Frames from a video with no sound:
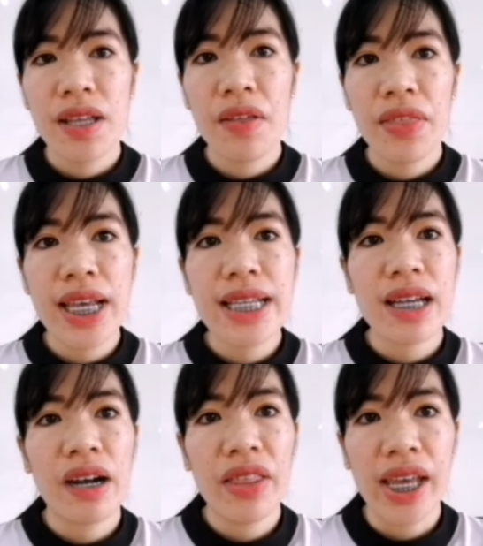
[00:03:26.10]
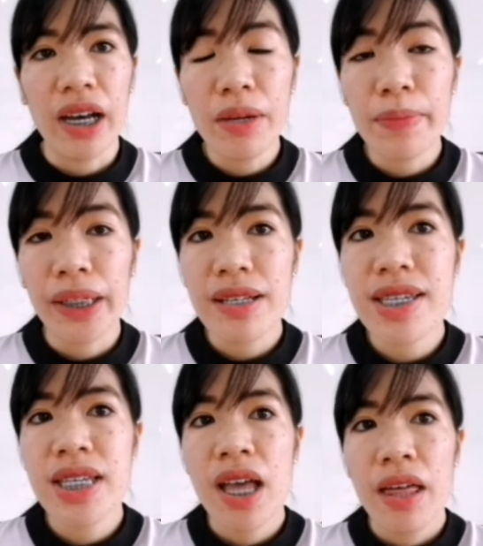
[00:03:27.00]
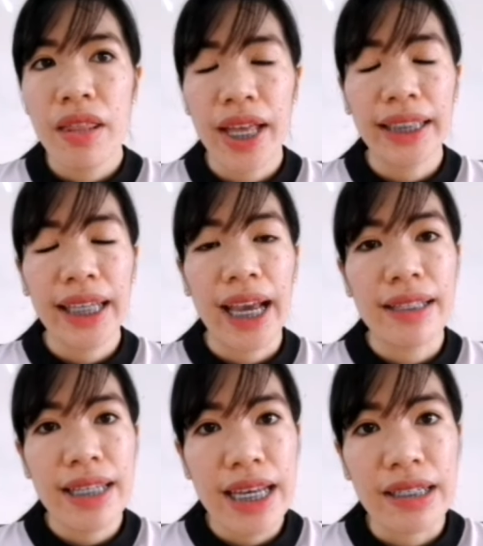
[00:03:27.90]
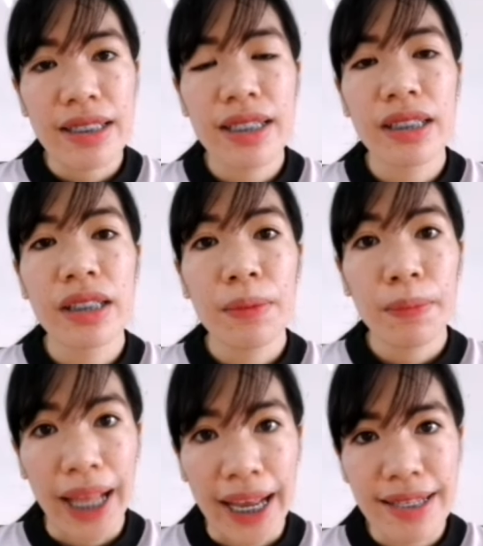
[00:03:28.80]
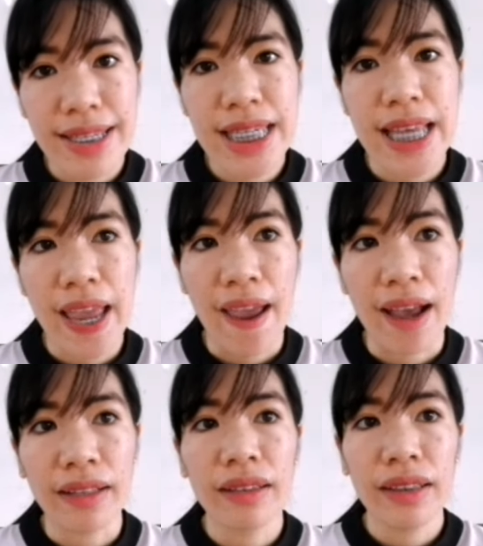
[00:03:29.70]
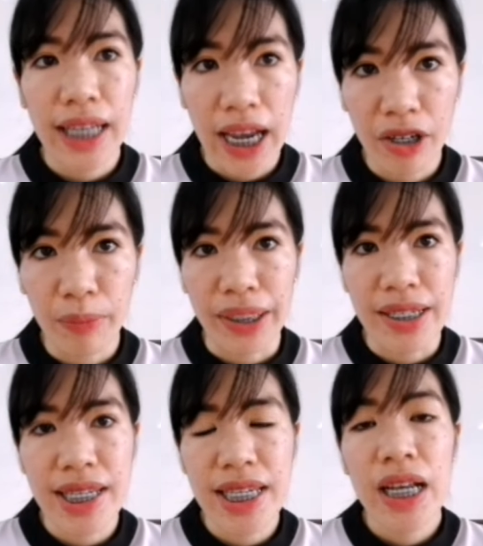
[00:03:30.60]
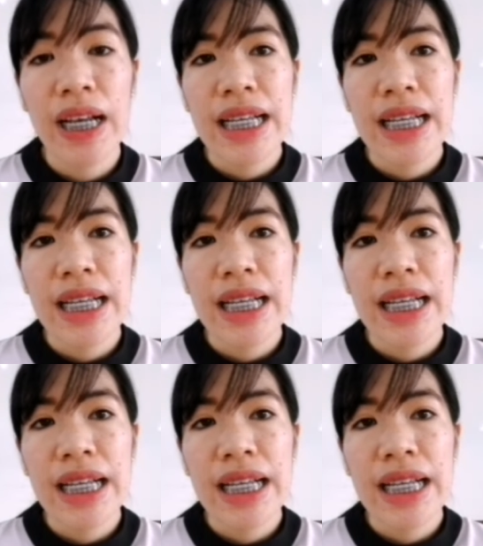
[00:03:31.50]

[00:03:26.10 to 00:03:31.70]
So these are the animals that can eat plants and animals.